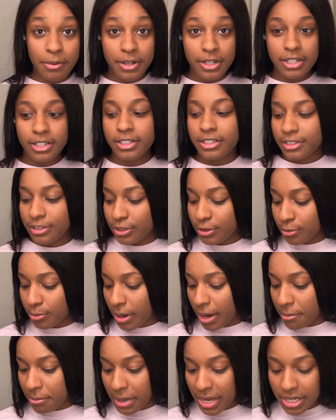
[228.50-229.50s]
gonna do
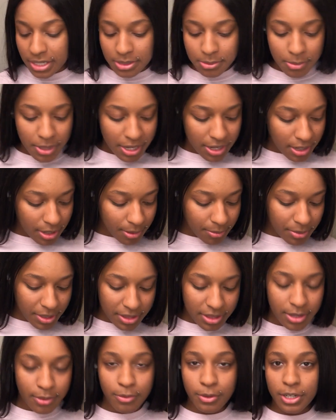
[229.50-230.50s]
my base makeup
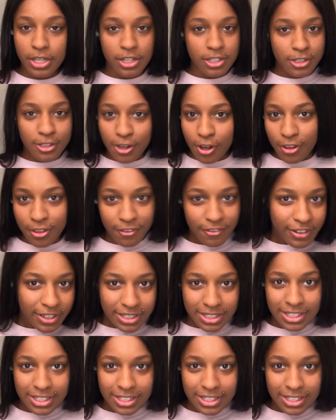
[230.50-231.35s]
and then we'll get to all the fun